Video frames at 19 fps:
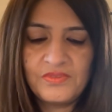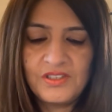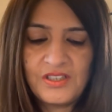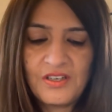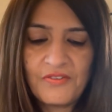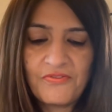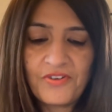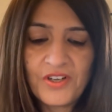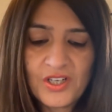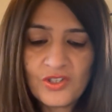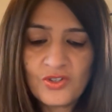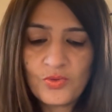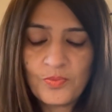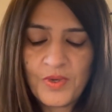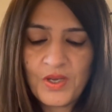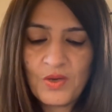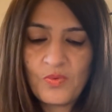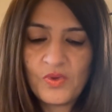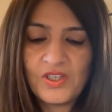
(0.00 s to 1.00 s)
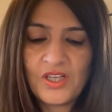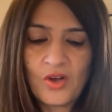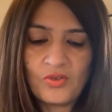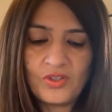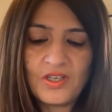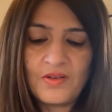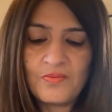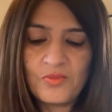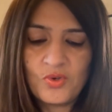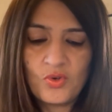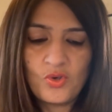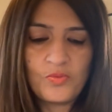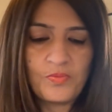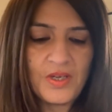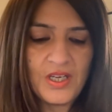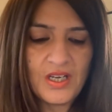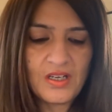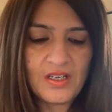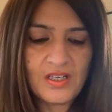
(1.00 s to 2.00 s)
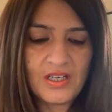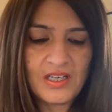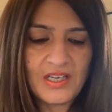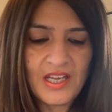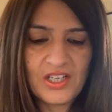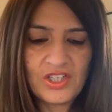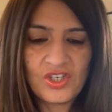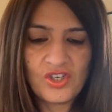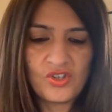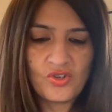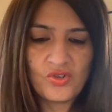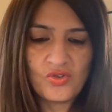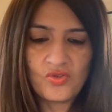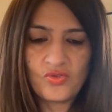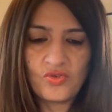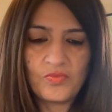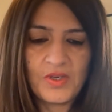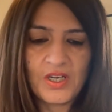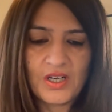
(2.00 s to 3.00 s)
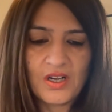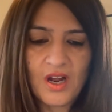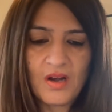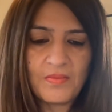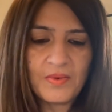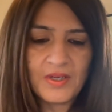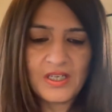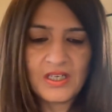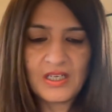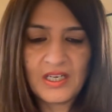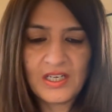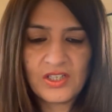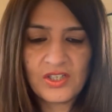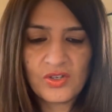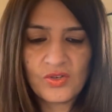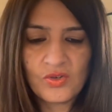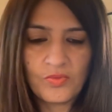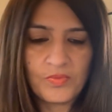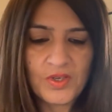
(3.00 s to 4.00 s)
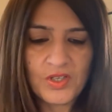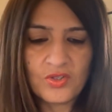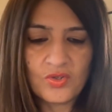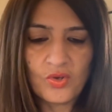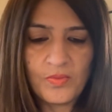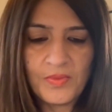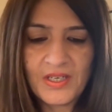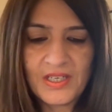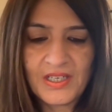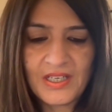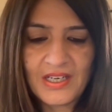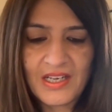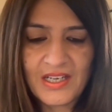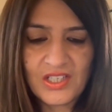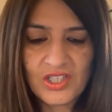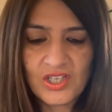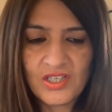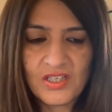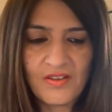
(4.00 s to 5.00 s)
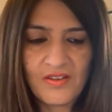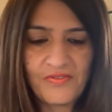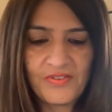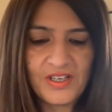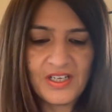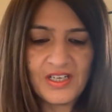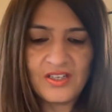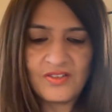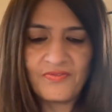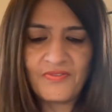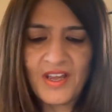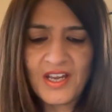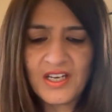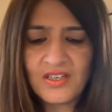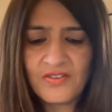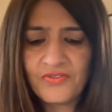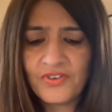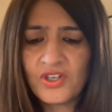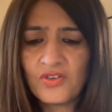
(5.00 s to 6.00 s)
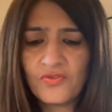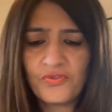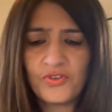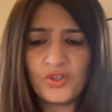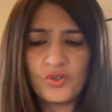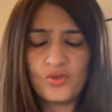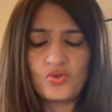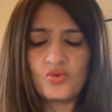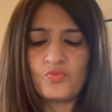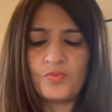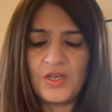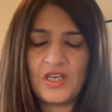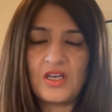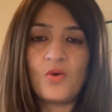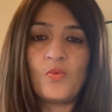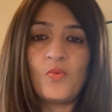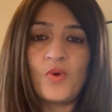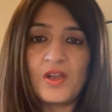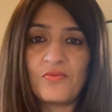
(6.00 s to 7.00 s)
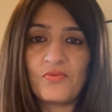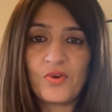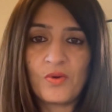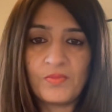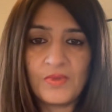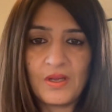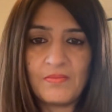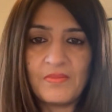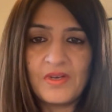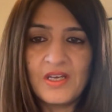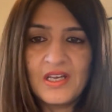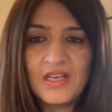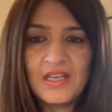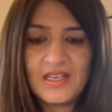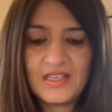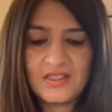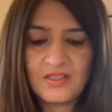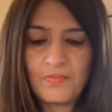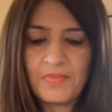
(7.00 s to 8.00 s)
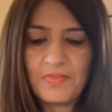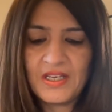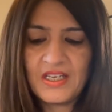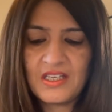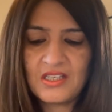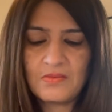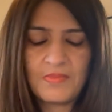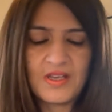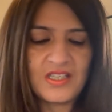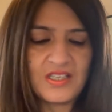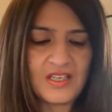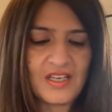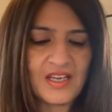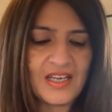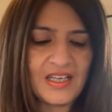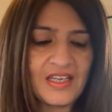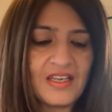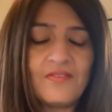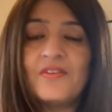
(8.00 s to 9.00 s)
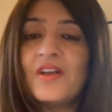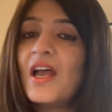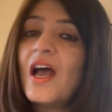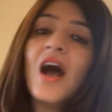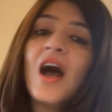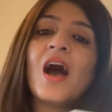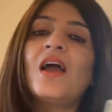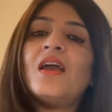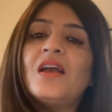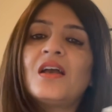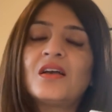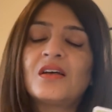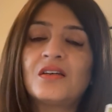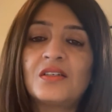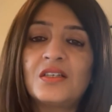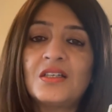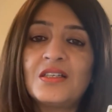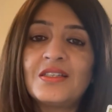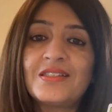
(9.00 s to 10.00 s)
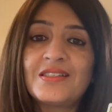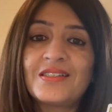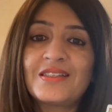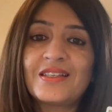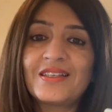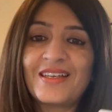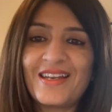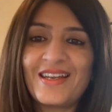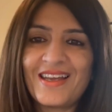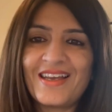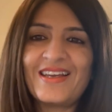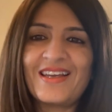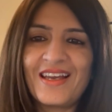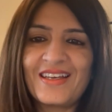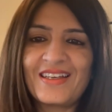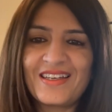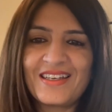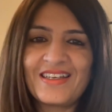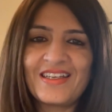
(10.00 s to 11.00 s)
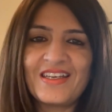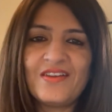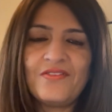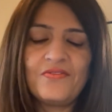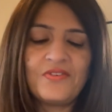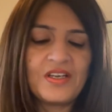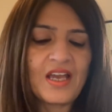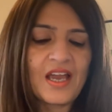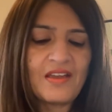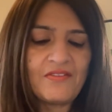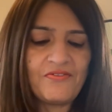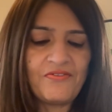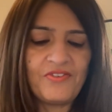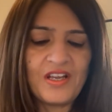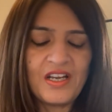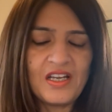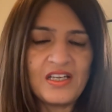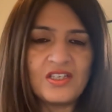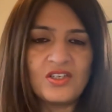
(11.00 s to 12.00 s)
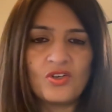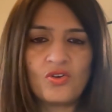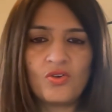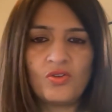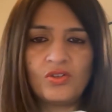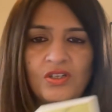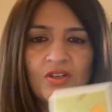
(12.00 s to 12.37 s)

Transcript: Difficult to be without them. Could be a connection, you know, could be a karmic connection, could be a soulmate connection. Definitely very difficult for you to be away from them is the biggest message that I give. I feel it, you know.